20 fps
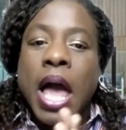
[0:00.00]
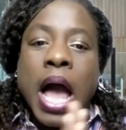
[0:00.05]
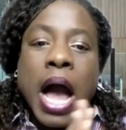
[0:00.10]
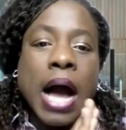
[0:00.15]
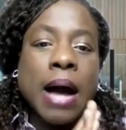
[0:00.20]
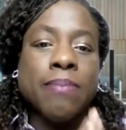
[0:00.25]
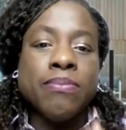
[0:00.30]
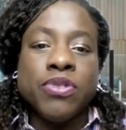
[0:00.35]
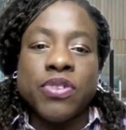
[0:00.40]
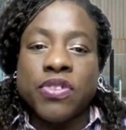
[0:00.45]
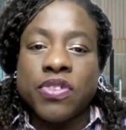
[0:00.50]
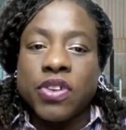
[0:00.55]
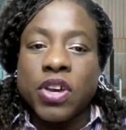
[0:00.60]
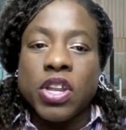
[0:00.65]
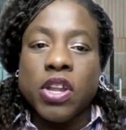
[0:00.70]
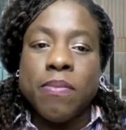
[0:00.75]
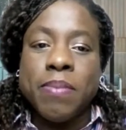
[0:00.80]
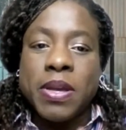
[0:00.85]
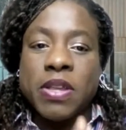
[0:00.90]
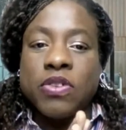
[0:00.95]
I'm just going
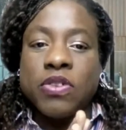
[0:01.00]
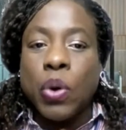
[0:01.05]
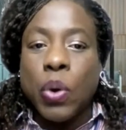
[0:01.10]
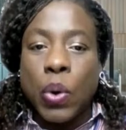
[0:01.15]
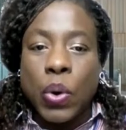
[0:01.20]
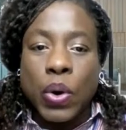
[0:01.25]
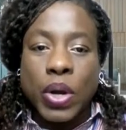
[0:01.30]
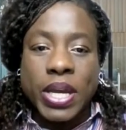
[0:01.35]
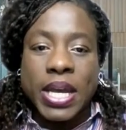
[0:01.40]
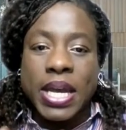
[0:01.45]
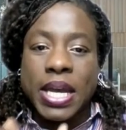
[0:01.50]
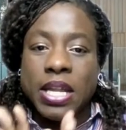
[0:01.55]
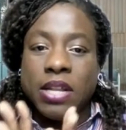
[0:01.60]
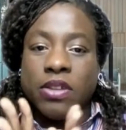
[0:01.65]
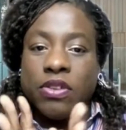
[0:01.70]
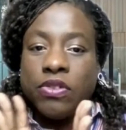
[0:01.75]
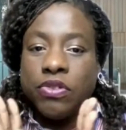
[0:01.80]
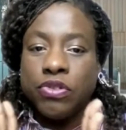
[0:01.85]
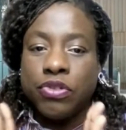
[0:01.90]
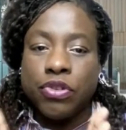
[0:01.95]
to be
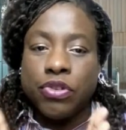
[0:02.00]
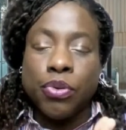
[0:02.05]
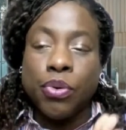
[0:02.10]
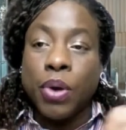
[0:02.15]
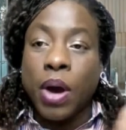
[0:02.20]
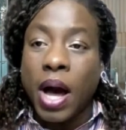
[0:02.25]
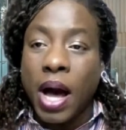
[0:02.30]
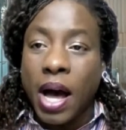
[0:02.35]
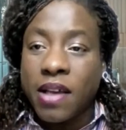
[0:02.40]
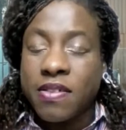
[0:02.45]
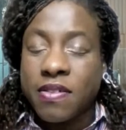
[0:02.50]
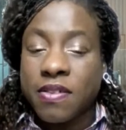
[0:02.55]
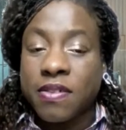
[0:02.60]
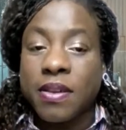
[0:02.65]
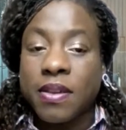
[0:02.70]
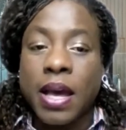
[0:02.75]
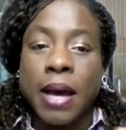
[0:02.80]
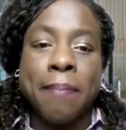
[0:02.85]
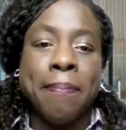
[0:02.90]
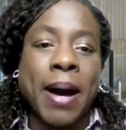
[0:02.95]
talking to us
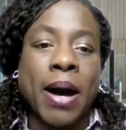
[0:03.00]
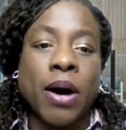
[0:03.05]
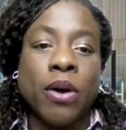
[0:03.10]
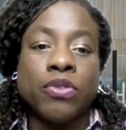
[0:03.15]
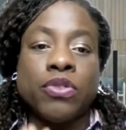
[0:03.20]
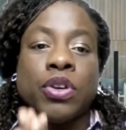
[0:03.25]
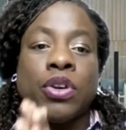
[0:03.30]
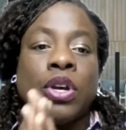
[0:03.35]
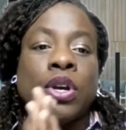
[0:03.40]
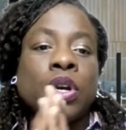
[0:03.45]
about